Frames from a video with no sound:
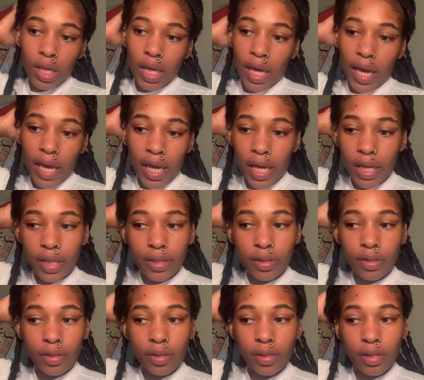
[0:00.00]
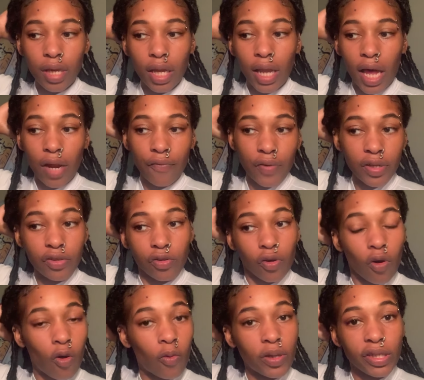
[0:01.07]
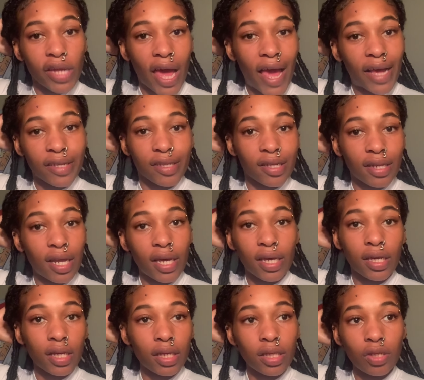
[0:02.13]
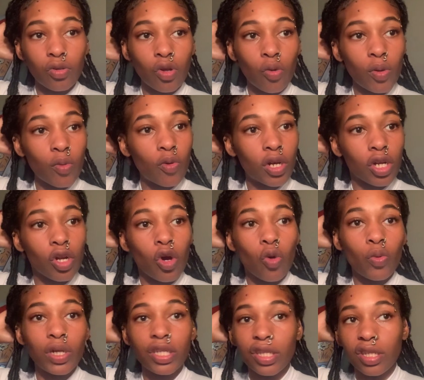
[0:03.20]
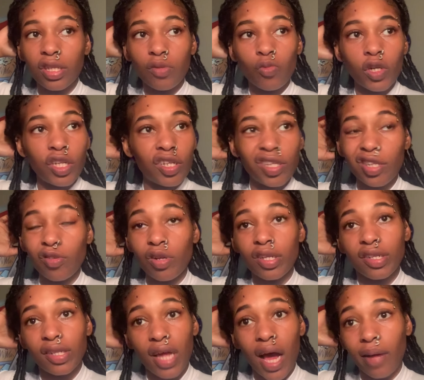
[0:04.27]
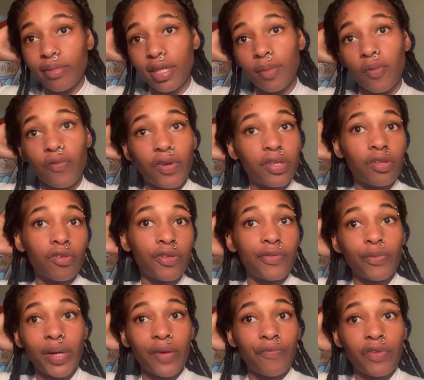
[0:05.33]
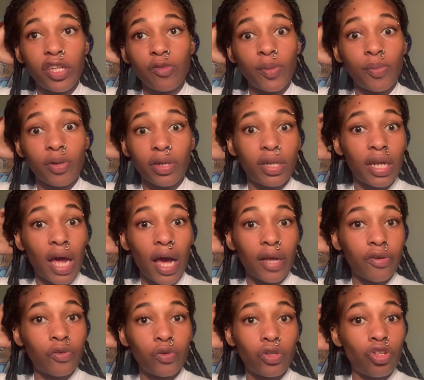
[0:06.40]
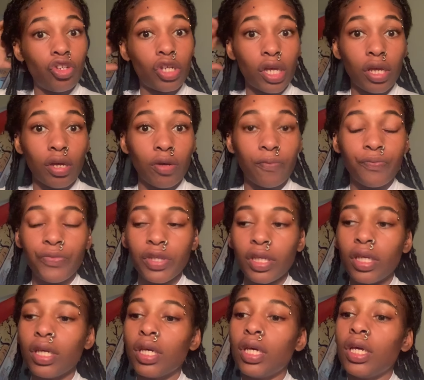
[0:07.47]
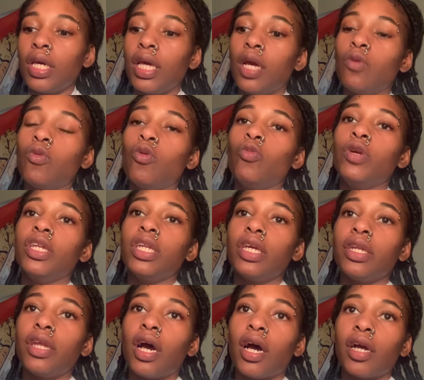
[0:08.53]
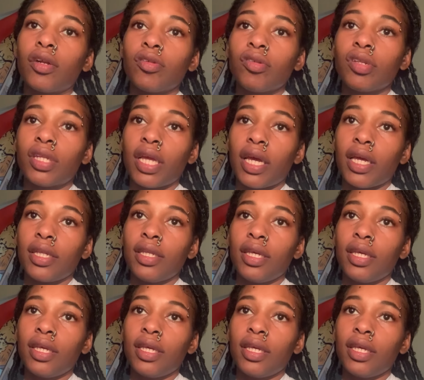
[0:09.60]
And a lot of us are always asking, like, you know, we want to know when is this going to stop. Some of us are even waiting for these people to die or go to jail. And what we need to understand